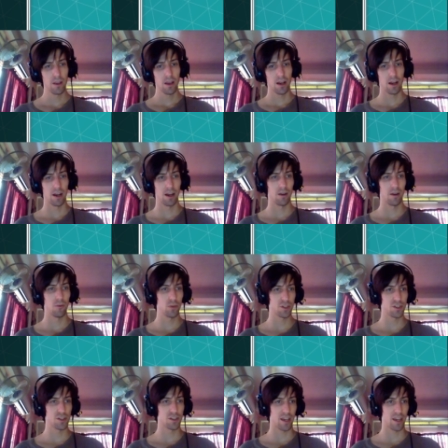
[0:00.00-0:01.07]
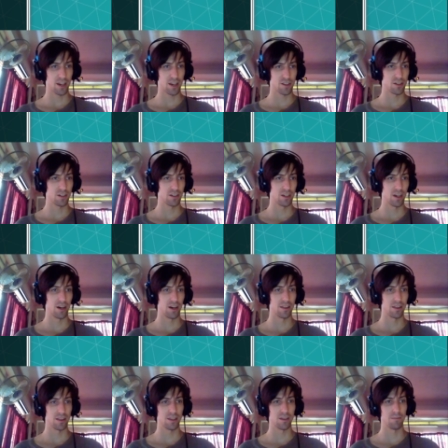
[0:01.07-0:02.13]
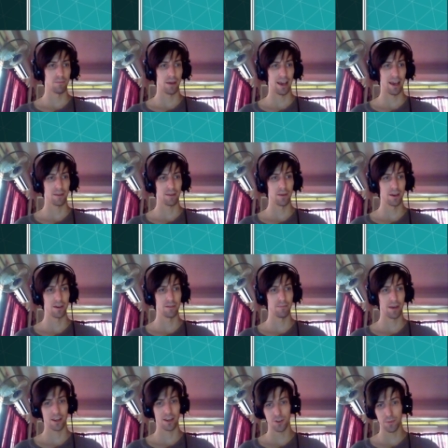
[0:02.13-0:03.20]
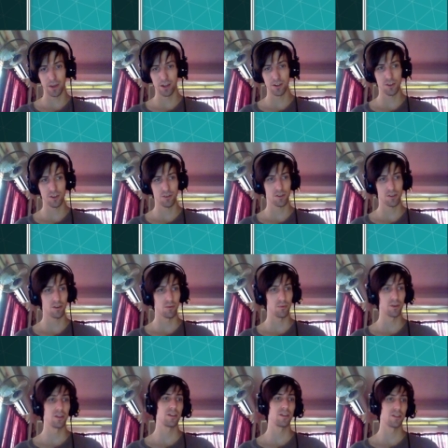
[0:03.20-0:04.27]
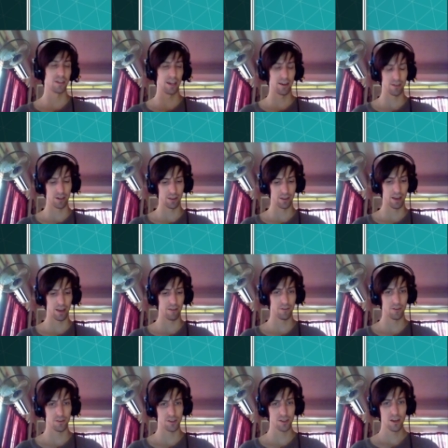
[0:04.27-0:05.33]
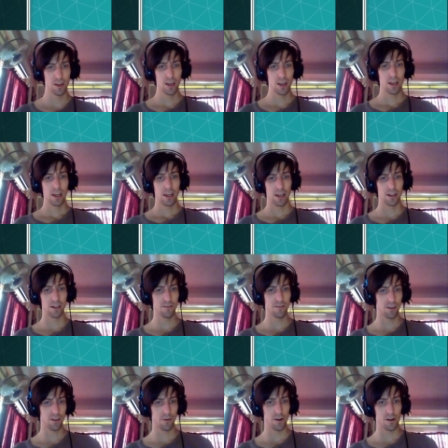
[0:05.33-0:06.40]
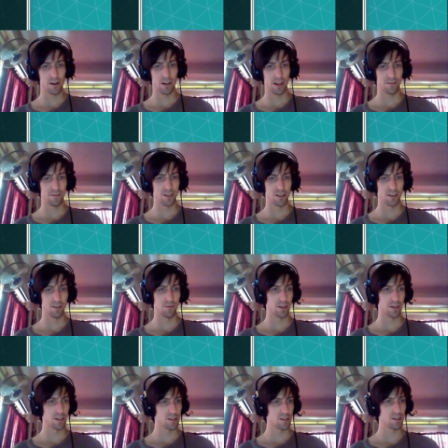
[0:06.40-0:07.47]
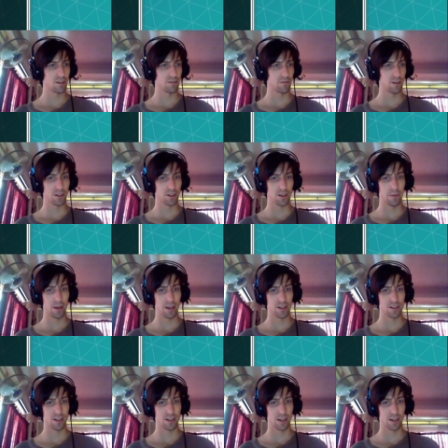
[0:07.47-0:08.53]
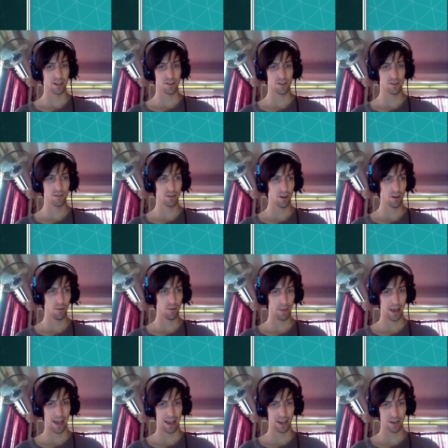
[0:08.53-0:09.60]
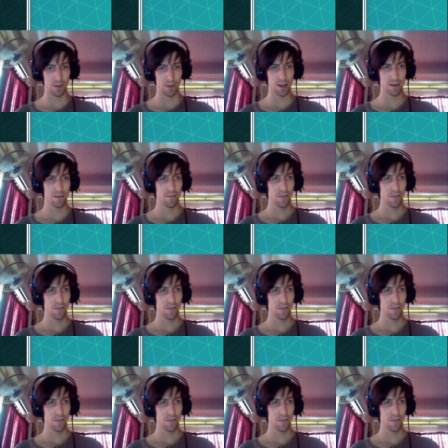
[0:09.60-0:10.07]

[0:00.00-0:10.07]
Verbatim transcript: uh, which is actually on the Pacman package manager. So we need to download that first. And even though we're on a live CD, we can still run commands like sudo pacman